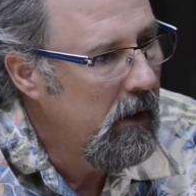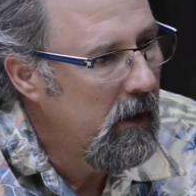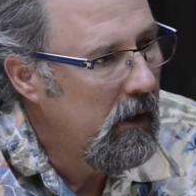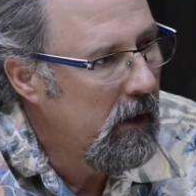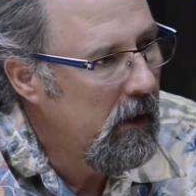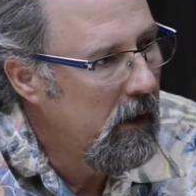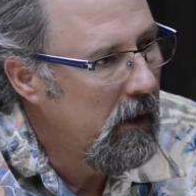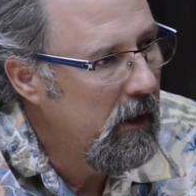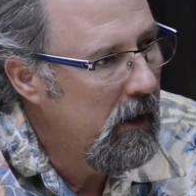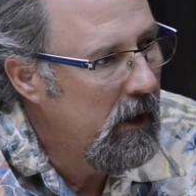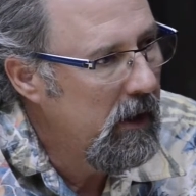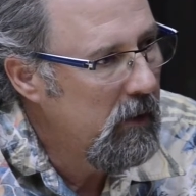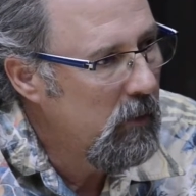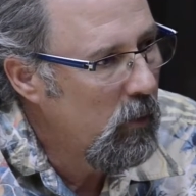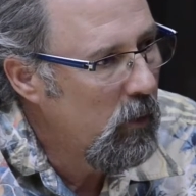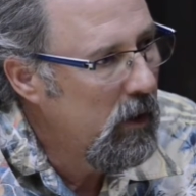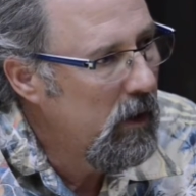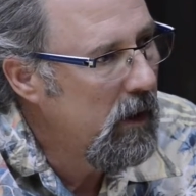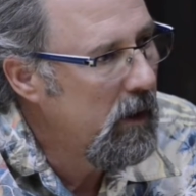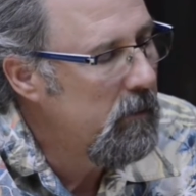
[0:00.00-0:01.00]

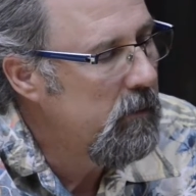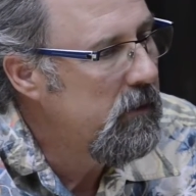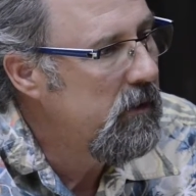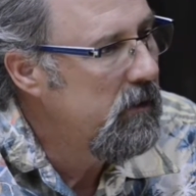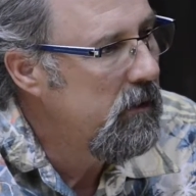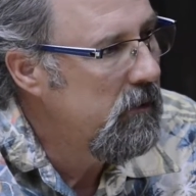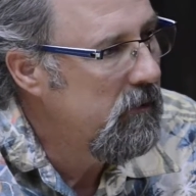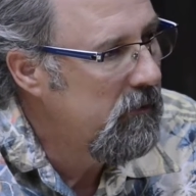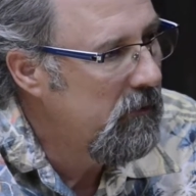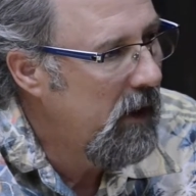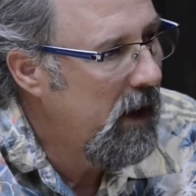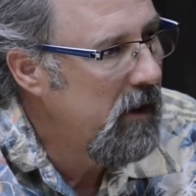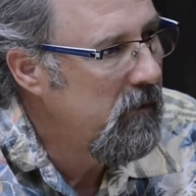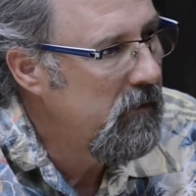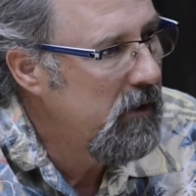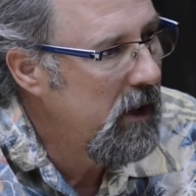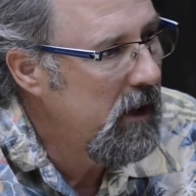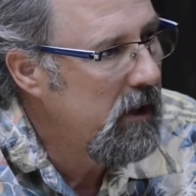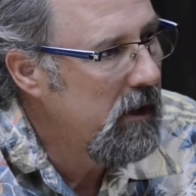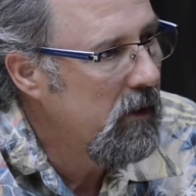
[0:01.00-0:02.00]
and went up to 5
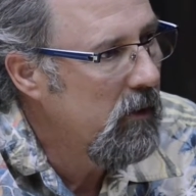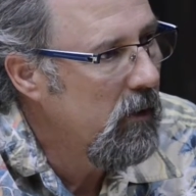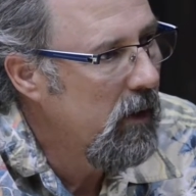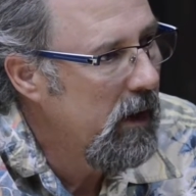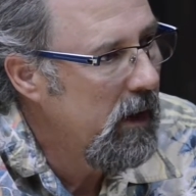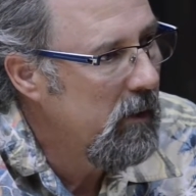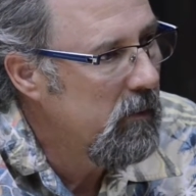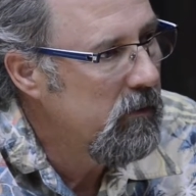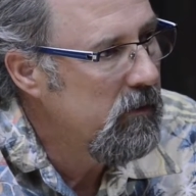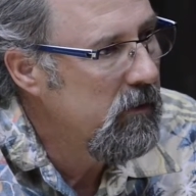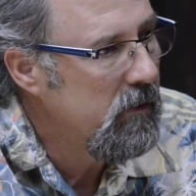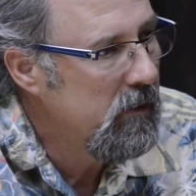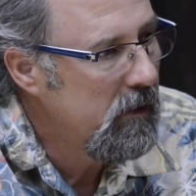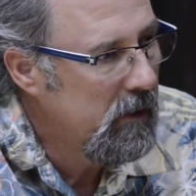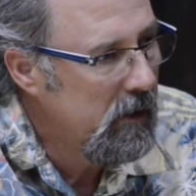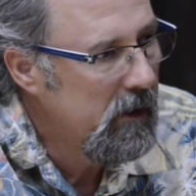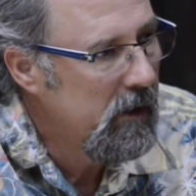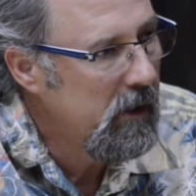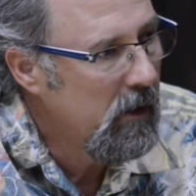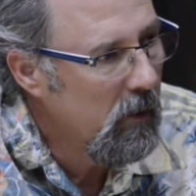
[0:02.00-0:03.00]
nanograms, and the
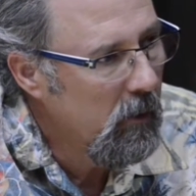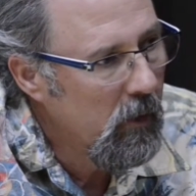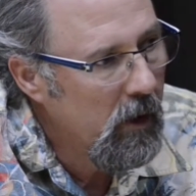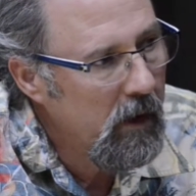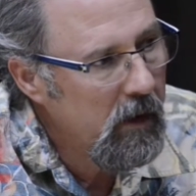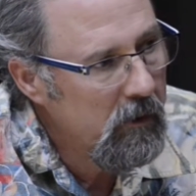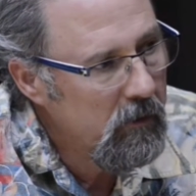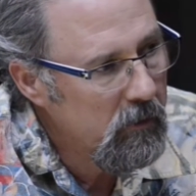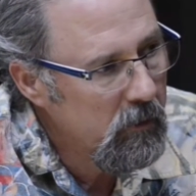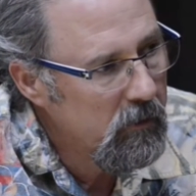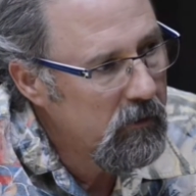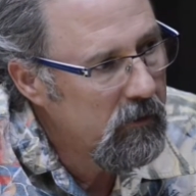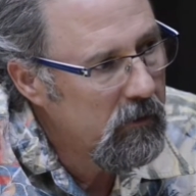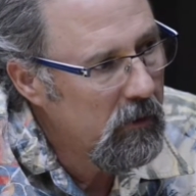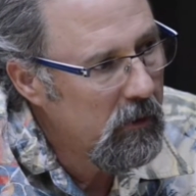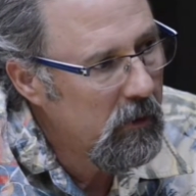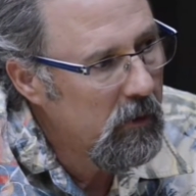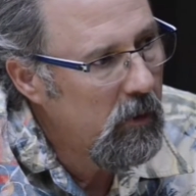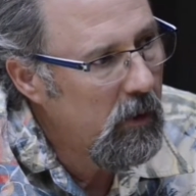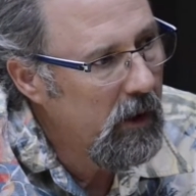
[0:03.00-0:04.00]
linear range was
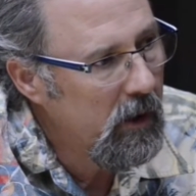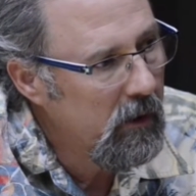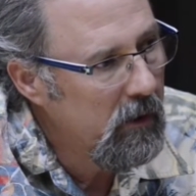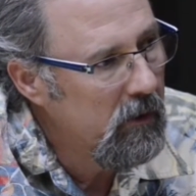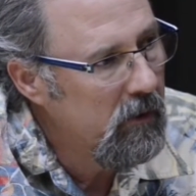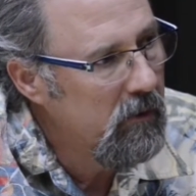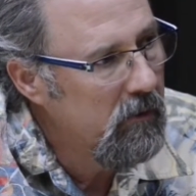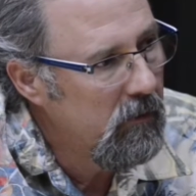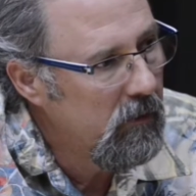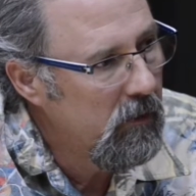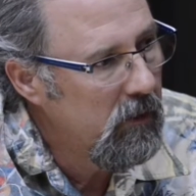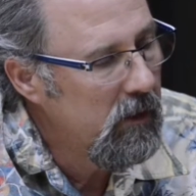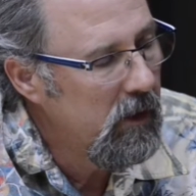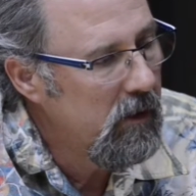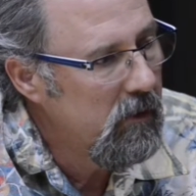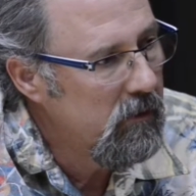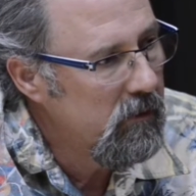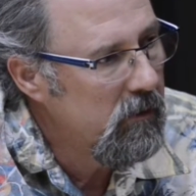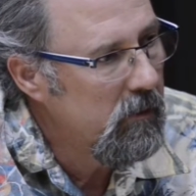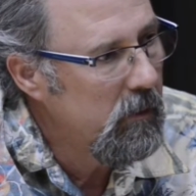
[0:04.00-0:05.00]
still quite good for
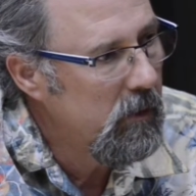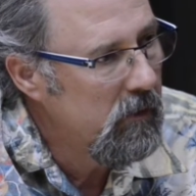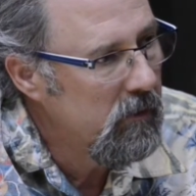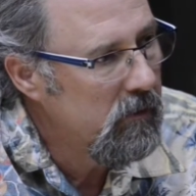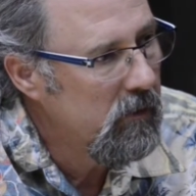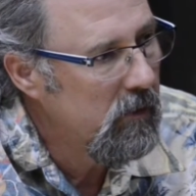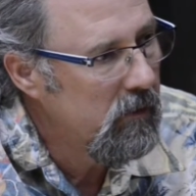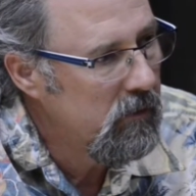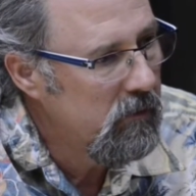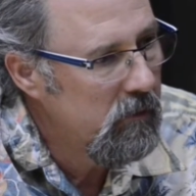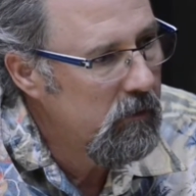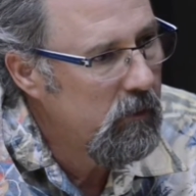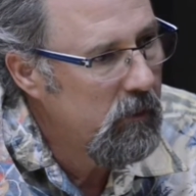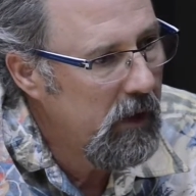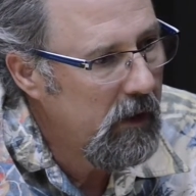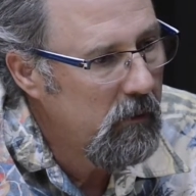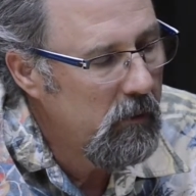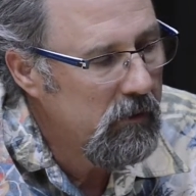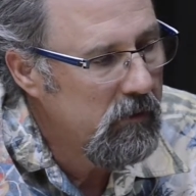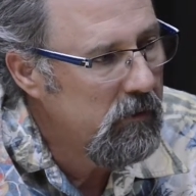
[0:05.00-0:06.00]
the instrument. So
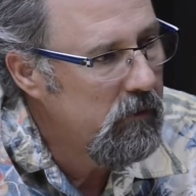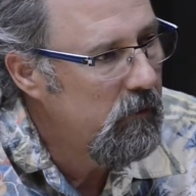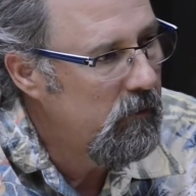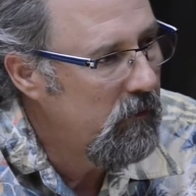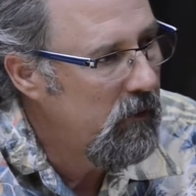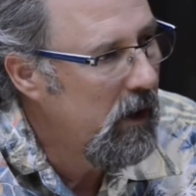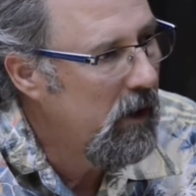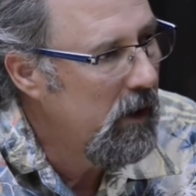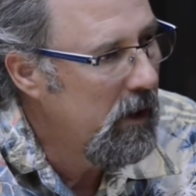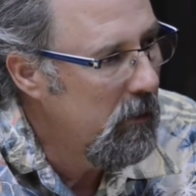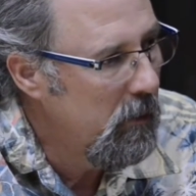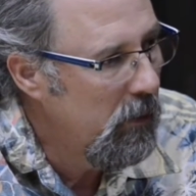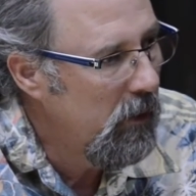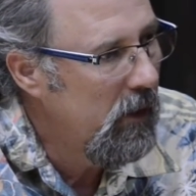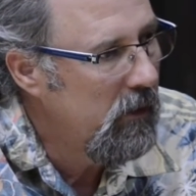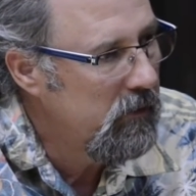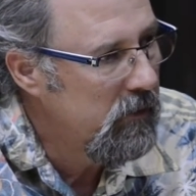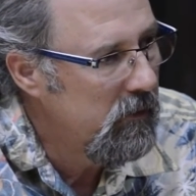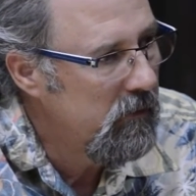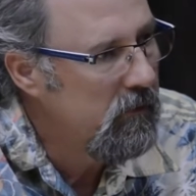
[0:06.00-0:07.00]
that was very
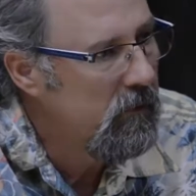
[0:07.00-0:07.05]
impressive